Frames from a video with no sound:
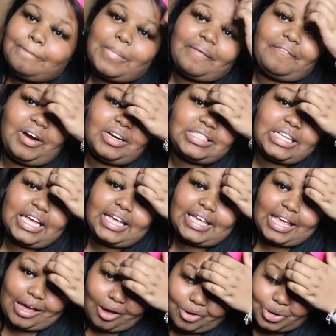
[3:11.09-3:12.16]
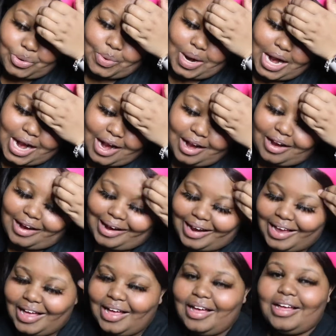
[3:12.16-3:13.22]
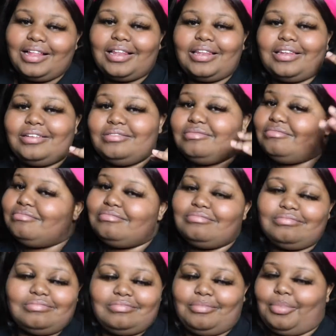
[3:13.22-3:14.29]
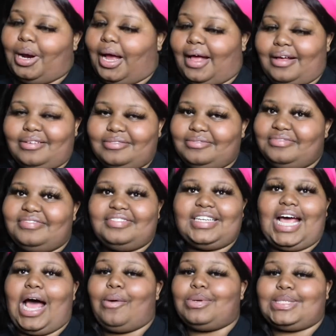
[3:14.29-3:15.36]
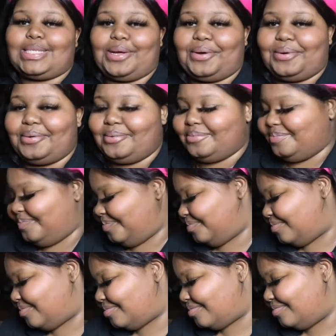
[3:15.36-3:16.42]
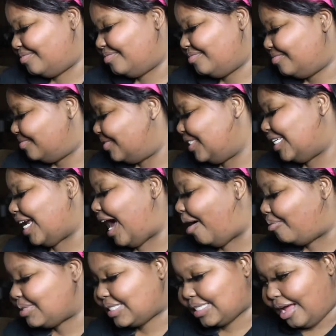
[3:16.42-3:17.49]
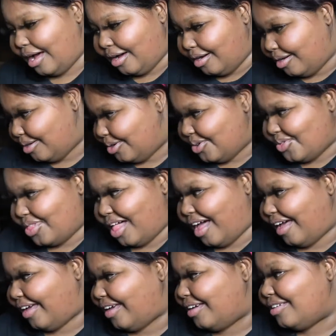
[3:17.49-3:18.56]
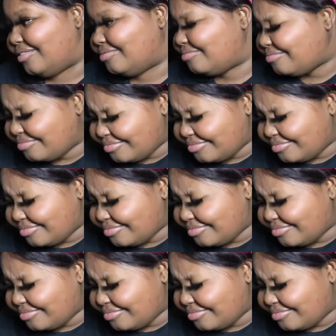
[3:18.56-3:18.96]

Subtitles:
My first encounter with her, bruh, I was sold. Like,